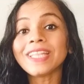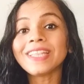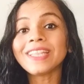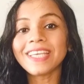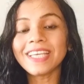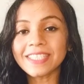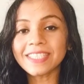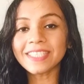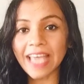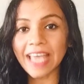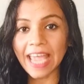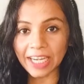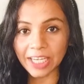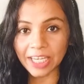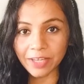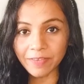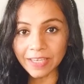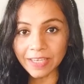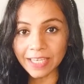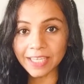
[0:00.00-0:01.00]
these
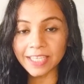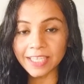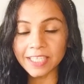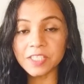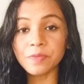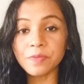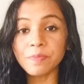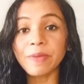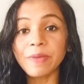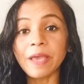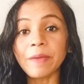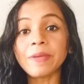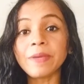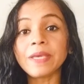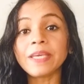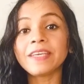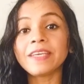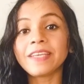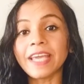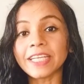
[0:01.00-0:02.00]
activities,
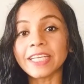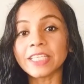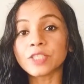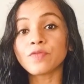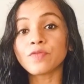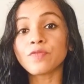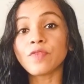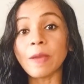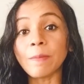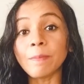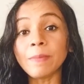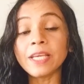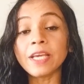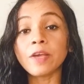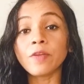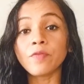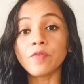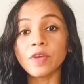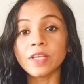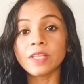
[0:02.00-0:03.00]
baby gets
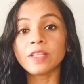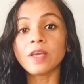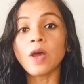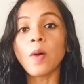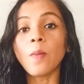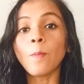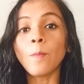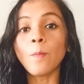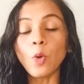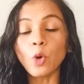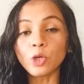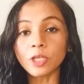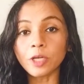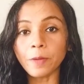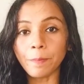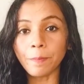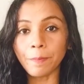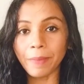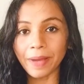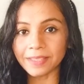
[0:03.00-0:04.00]
familiar with
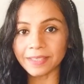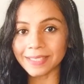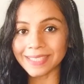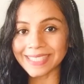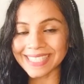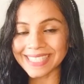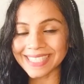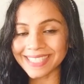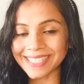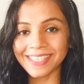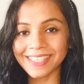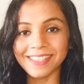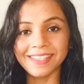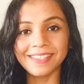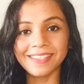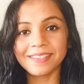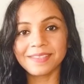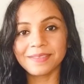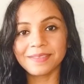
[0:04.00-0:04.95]
motor pattern skills.